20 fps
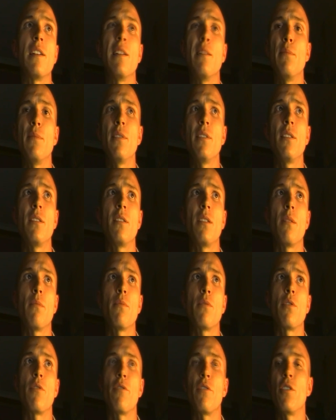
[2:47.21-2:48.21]
a limited
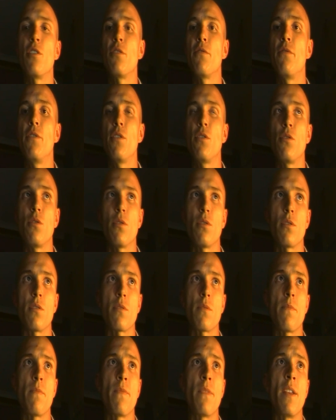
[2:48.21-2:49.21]
number of
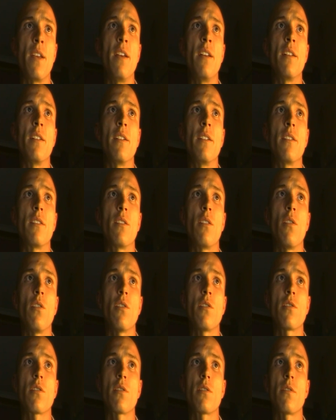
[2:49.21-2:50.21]
individuals
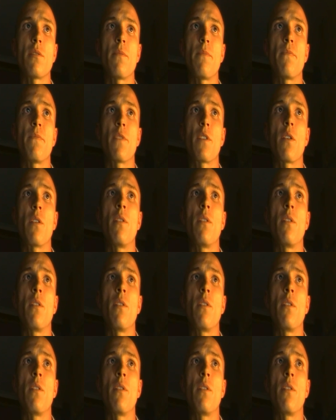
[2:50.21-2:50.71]
tasked